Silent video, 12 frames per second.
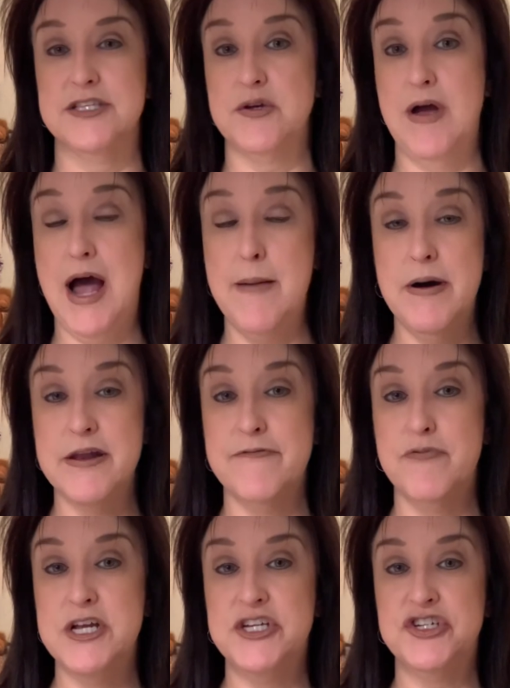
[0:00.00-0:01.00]
So how about if
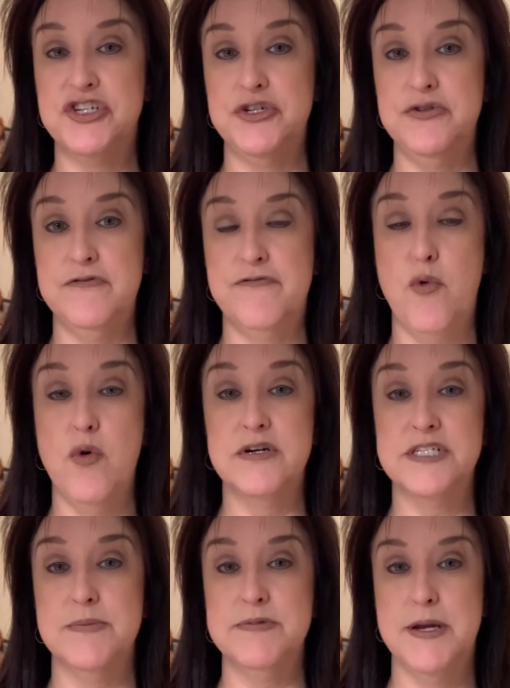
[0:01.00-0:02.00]
we shoot for
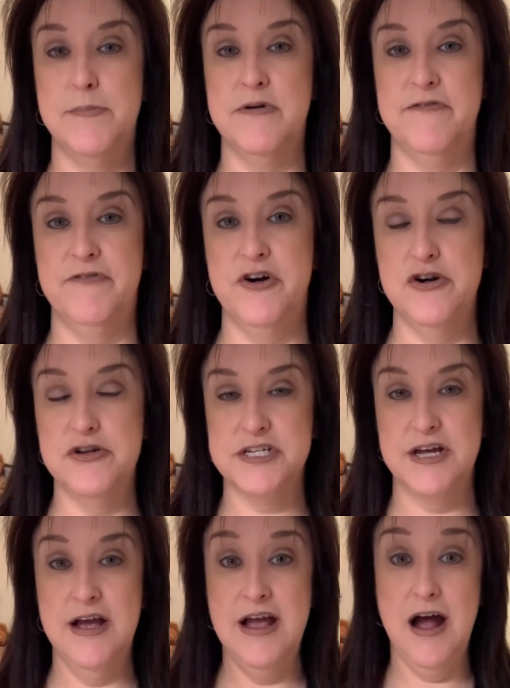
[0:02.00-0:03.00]
September 1st
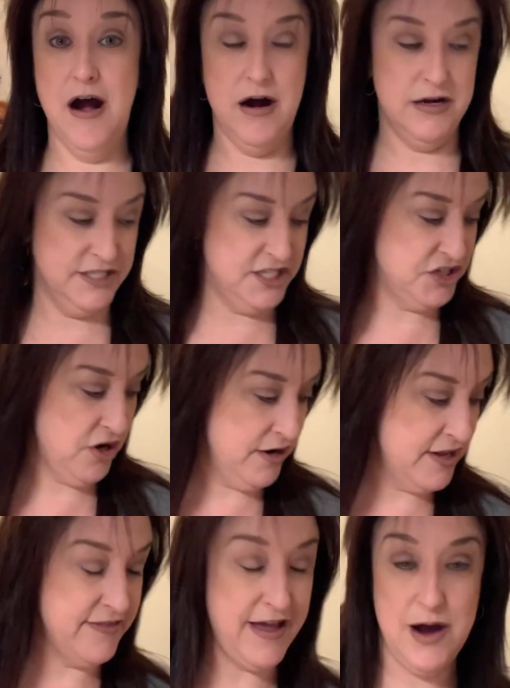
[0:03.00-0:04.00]
on
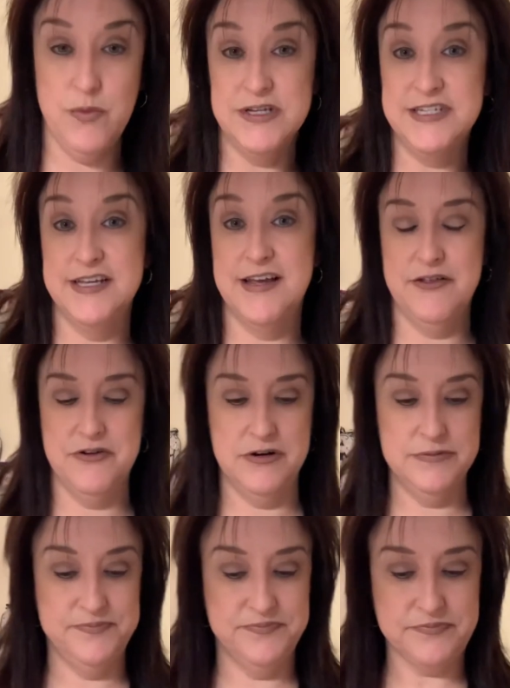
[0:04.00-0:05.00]
starting that one together?